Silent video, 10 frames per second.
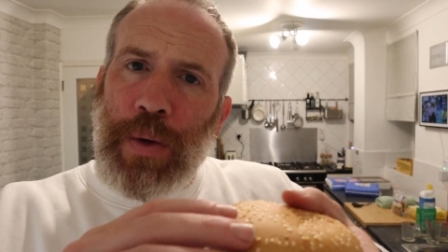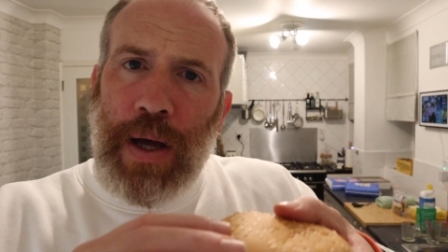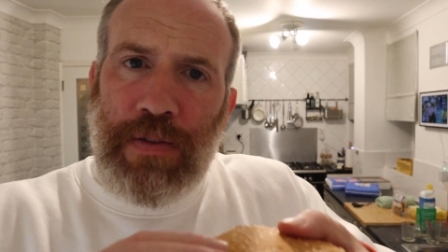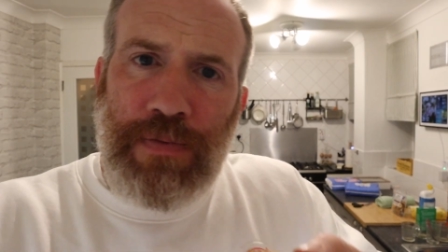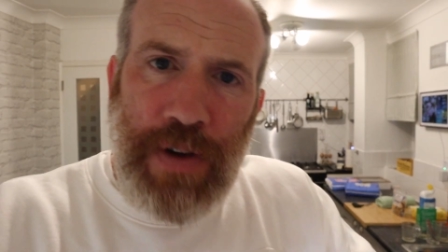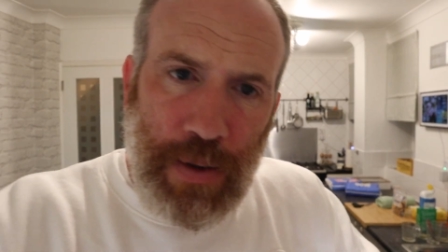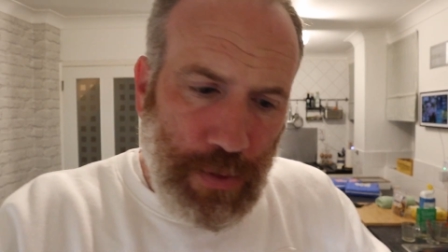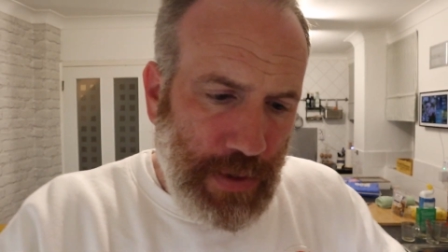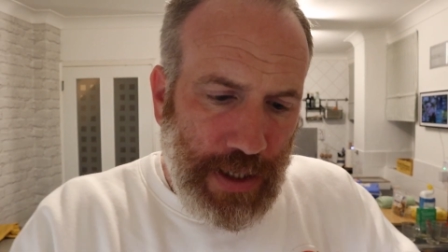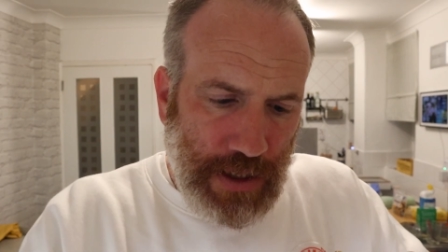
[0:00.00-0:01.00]
don't know how Val
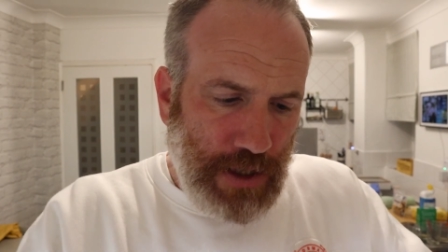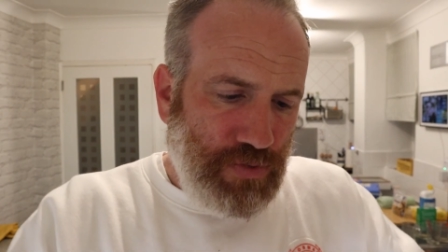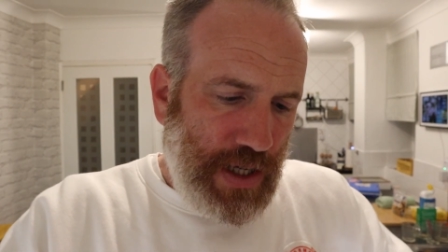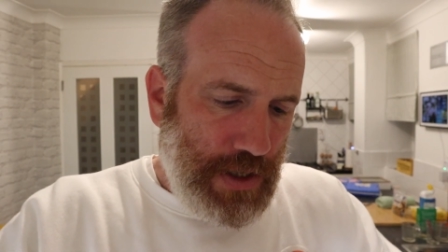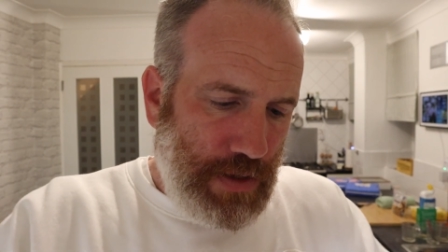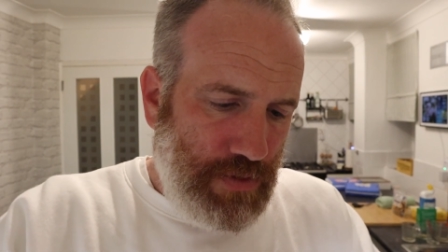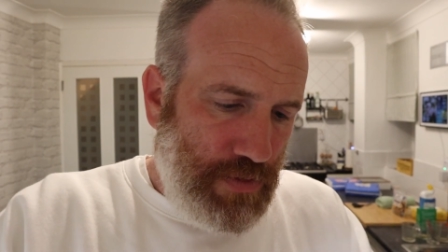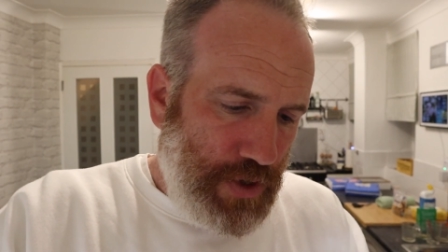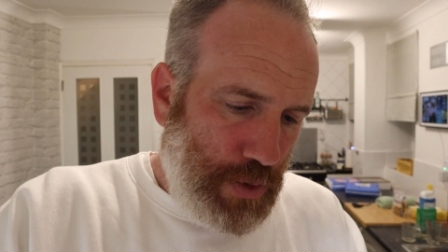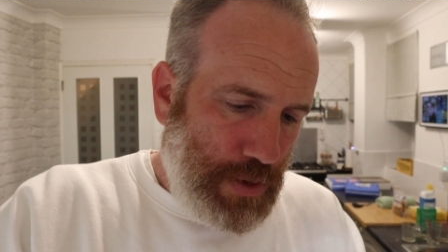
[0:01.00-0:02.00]
normally does his rustler
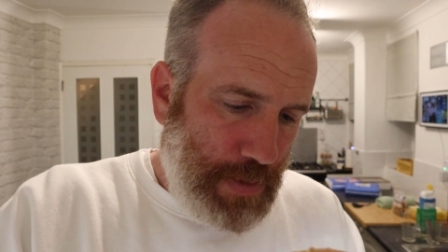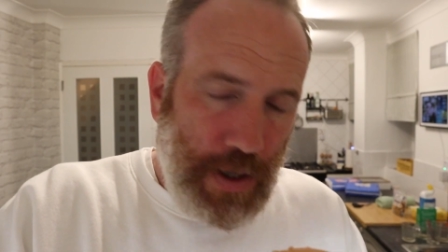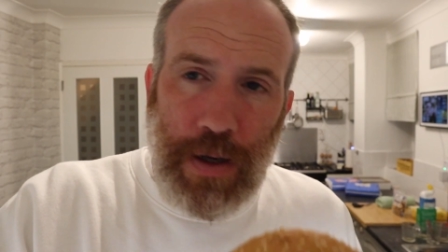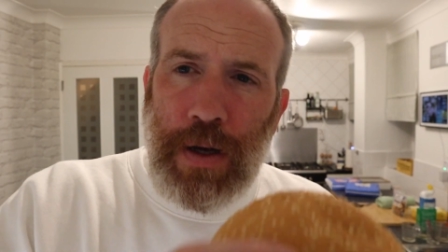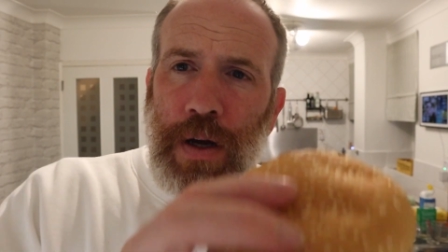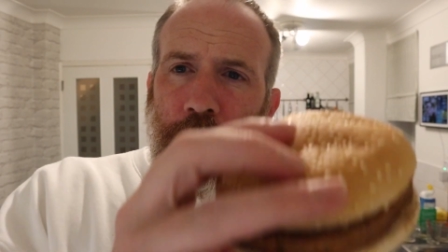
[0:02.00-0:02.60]
reviews, but